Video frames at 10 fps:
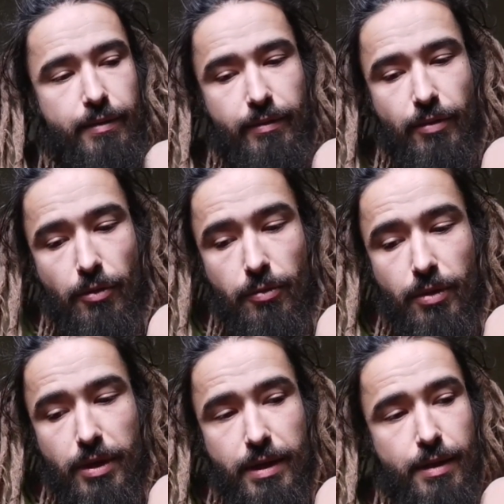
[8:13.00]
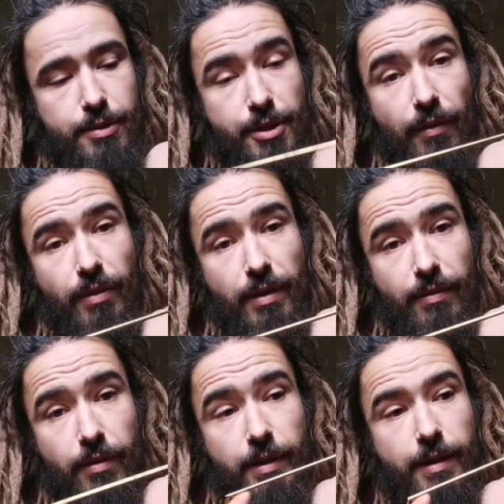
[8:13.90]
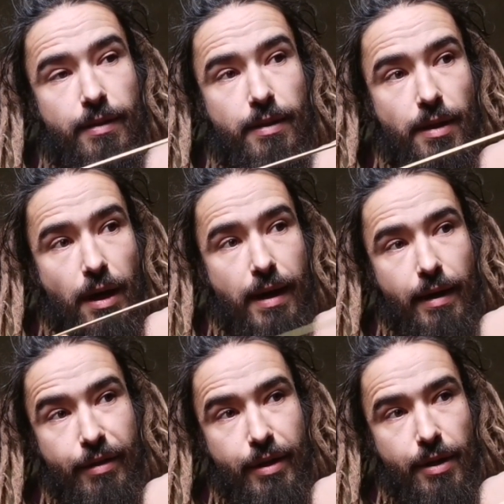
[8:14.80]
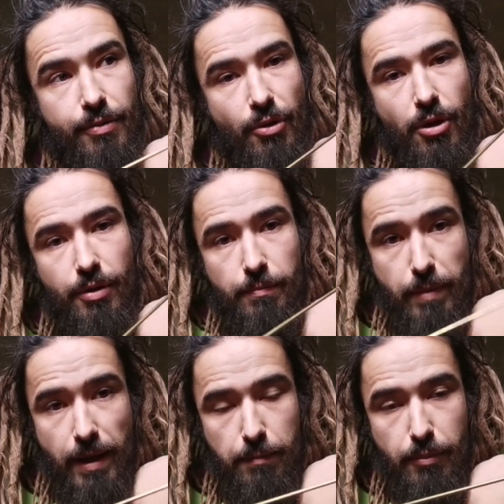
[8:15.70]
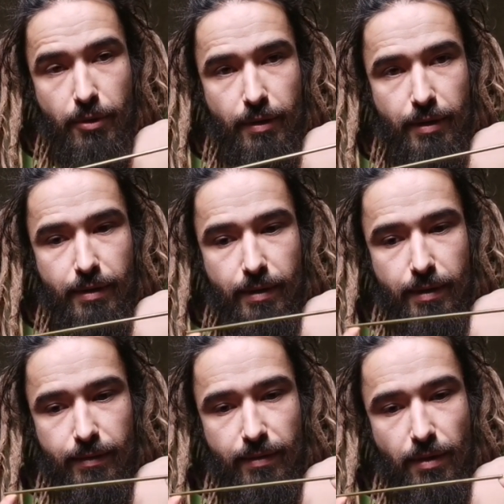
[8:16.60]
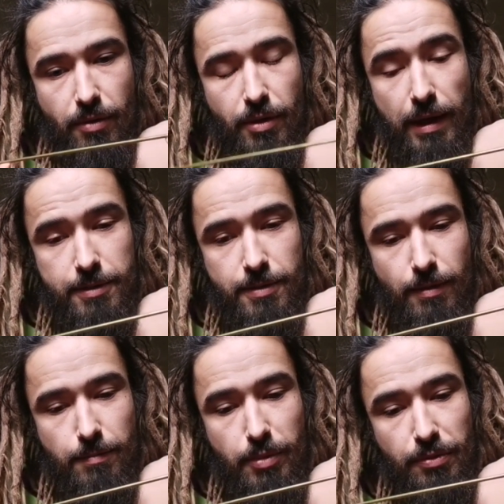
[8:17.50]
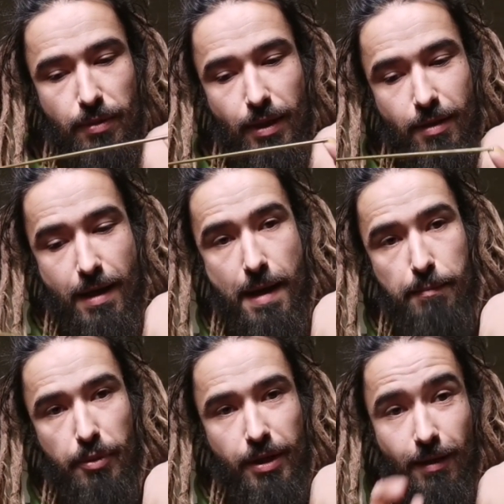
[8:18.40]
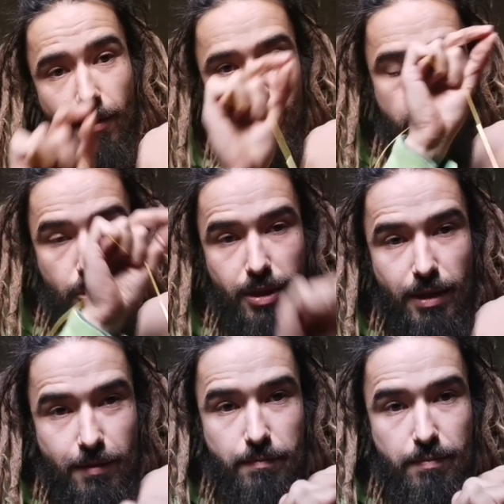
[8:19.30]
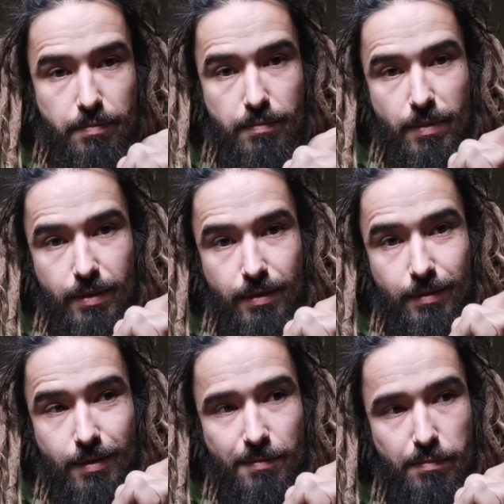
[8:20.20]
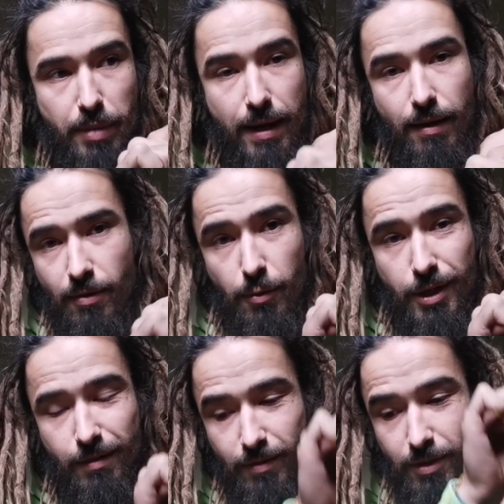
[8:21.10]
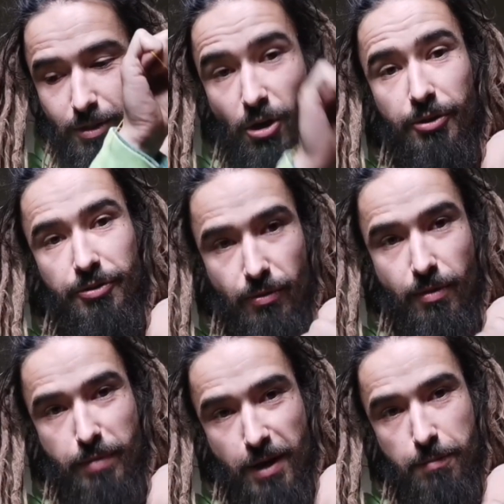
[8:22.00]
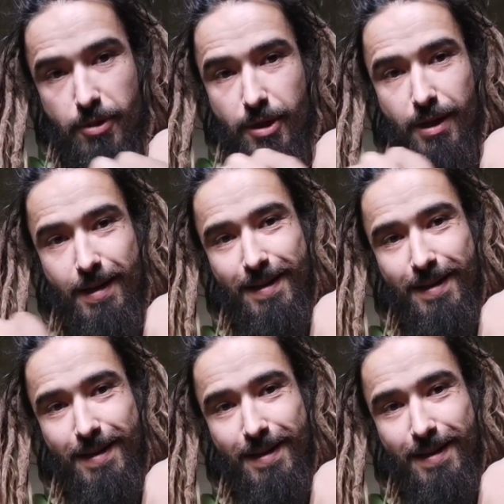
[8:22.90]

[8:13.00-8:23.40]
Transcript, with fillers: So just as a, a line that I draw on a paper is the connection between the happening of putting the, the, the pen or whatever onto the paper,